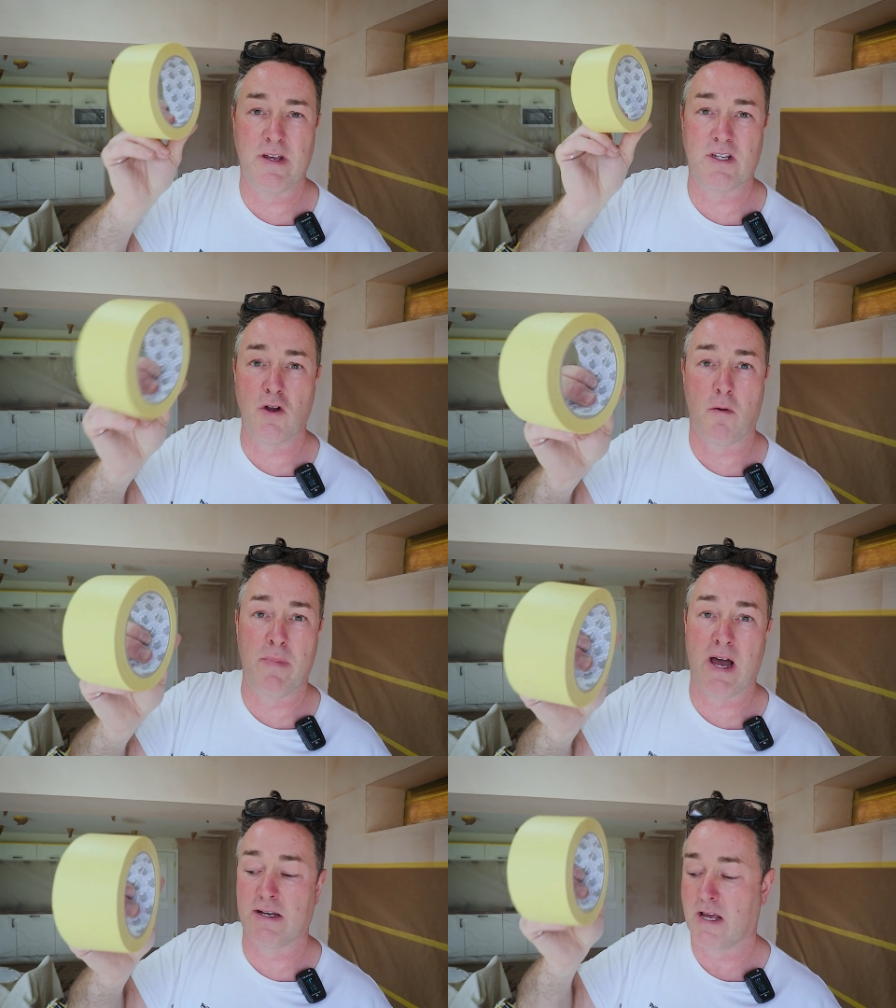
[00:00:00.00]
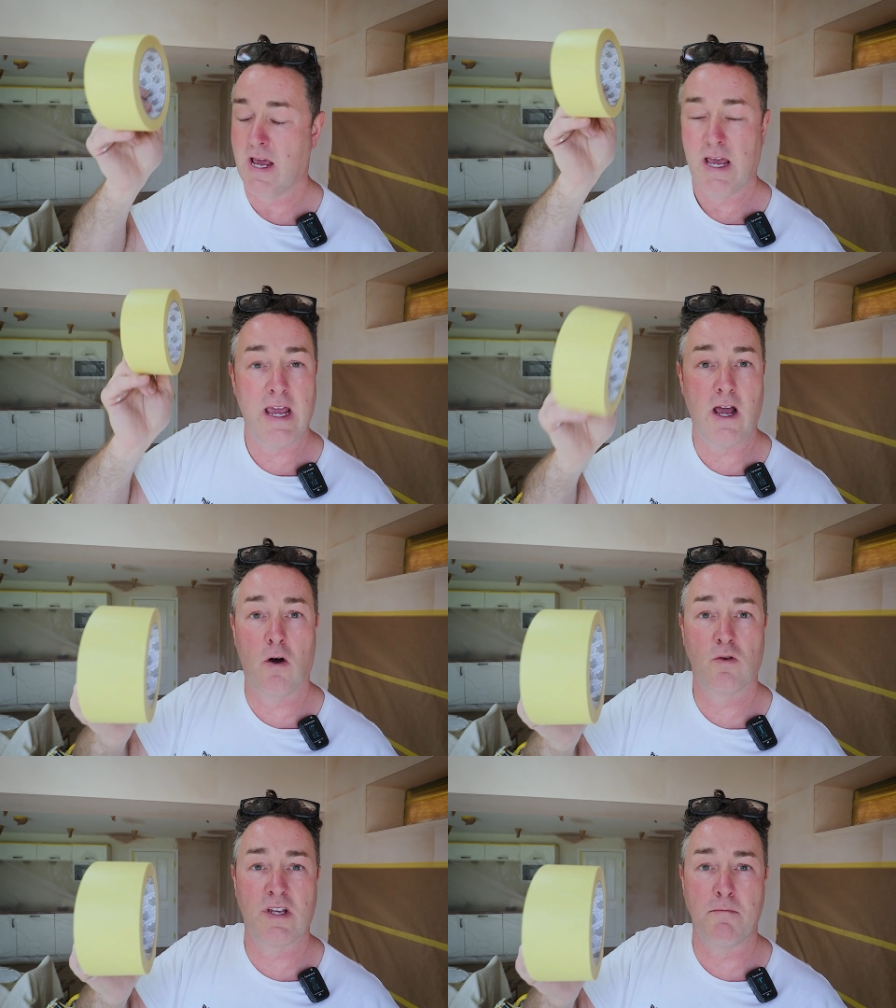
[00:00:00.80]
It's not bad. It
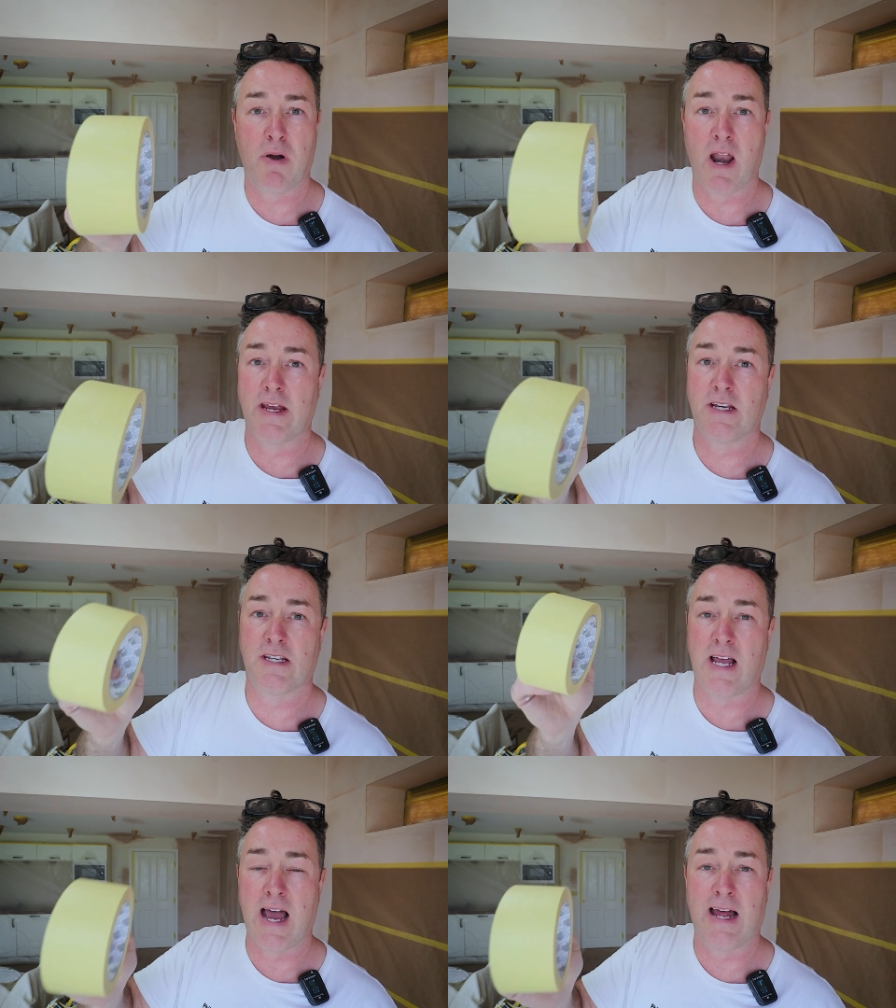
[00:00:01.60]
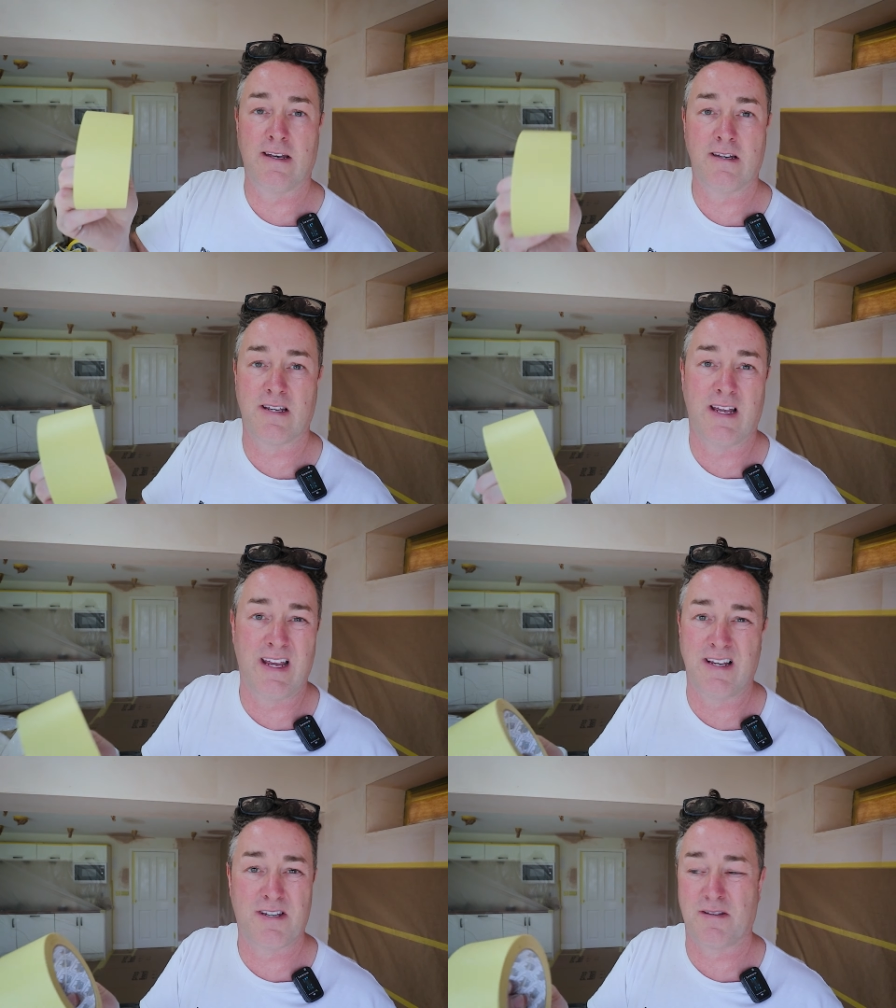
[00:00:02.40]
holds in place and
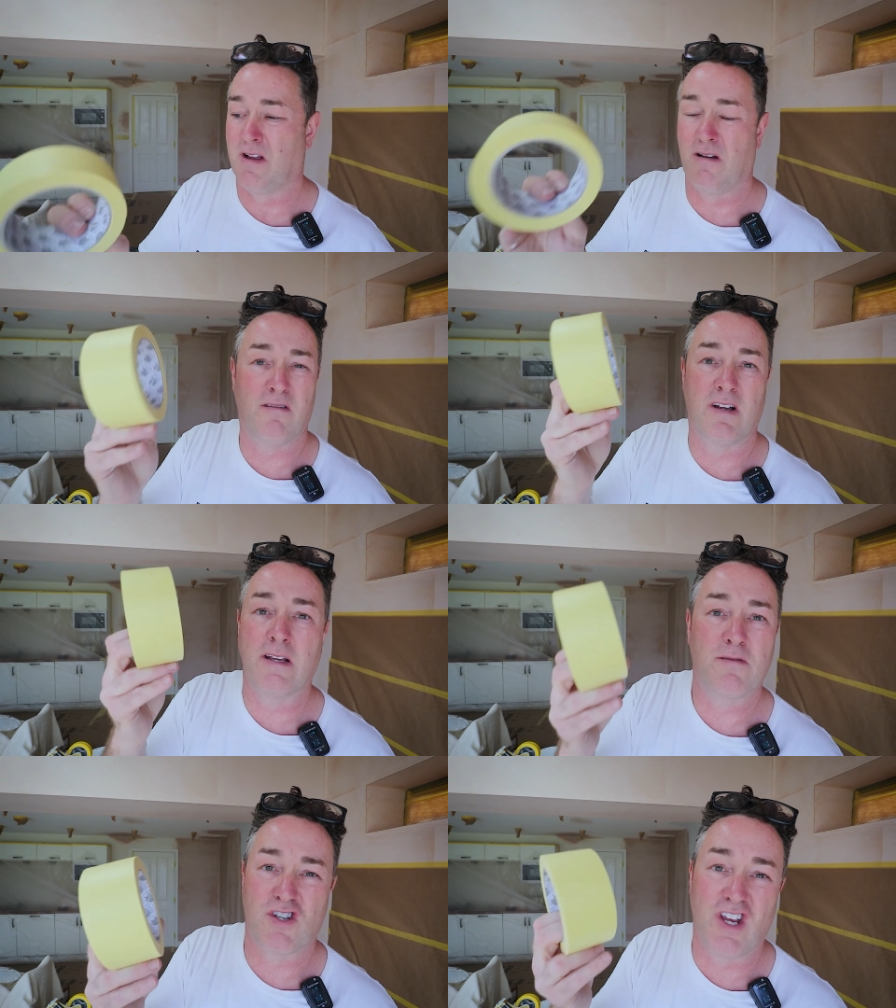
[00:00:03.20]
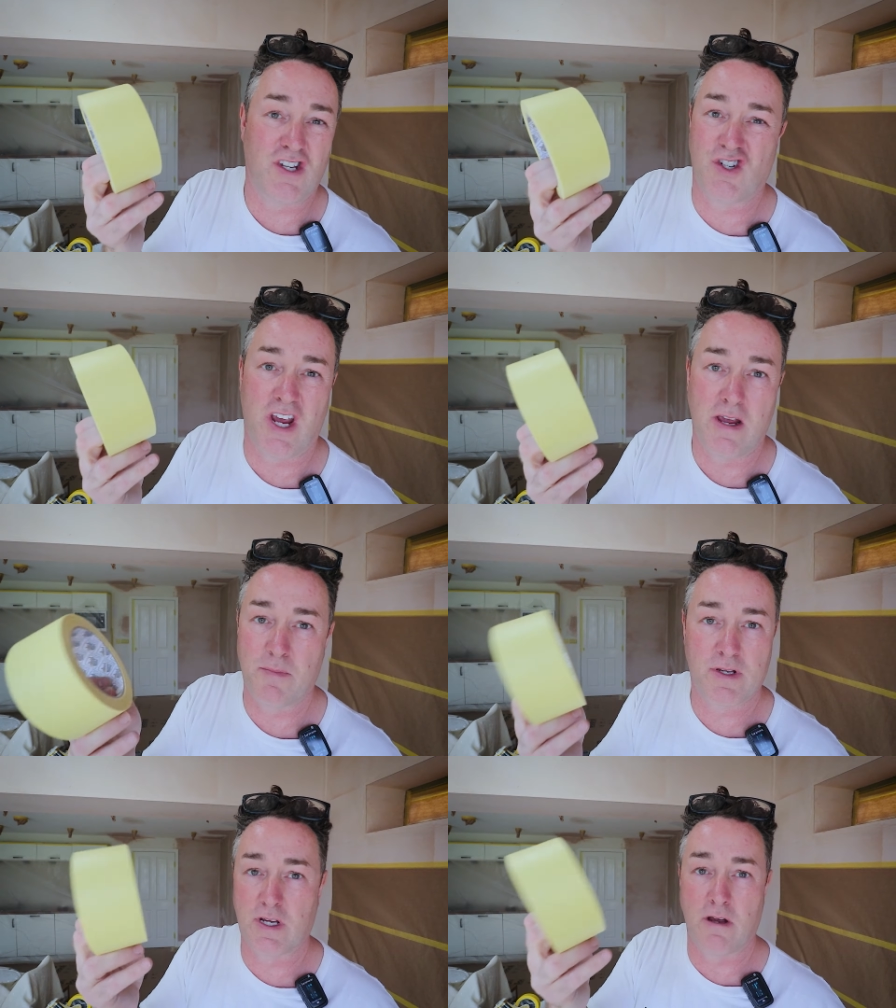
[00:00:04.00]
it's, uh, it's
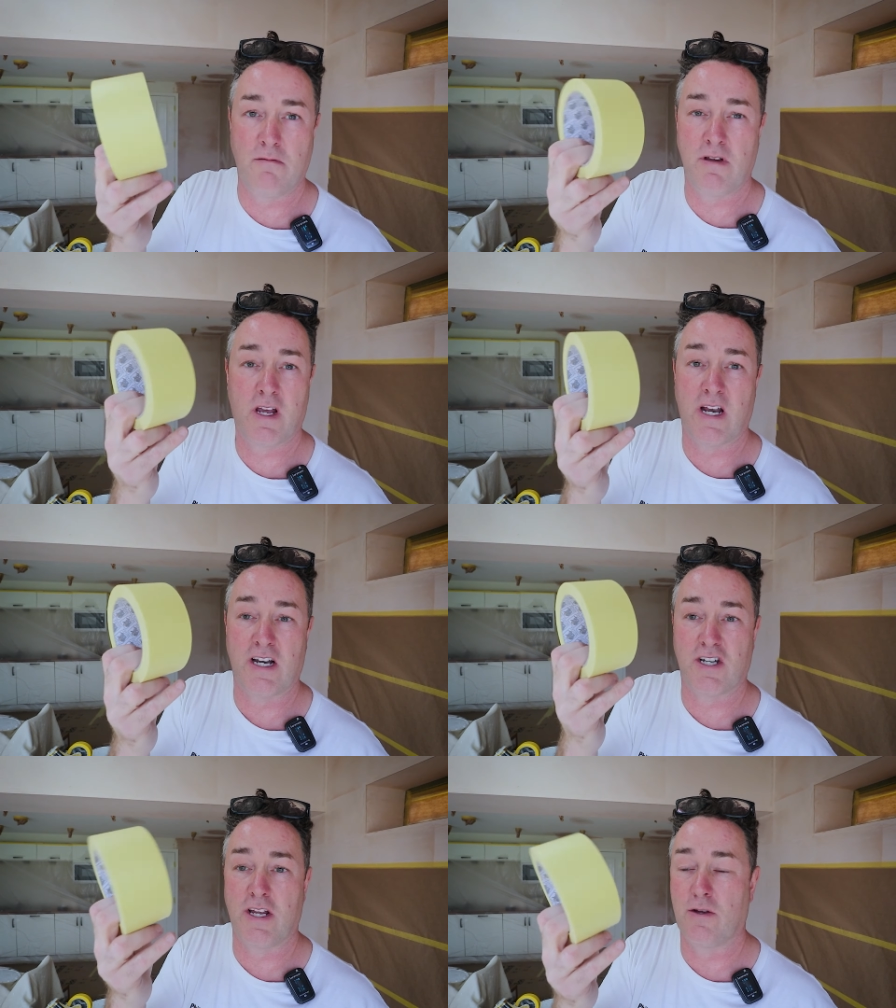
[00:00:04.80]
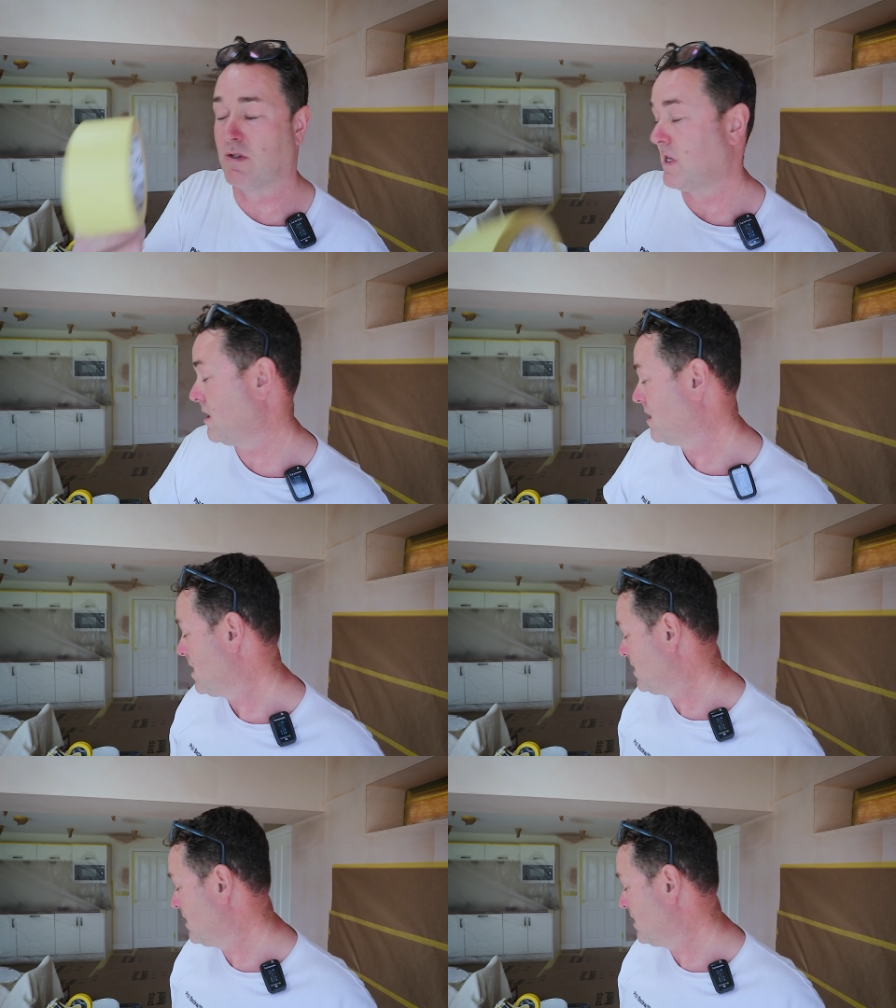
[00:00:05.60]
cheap. So you can actually use that.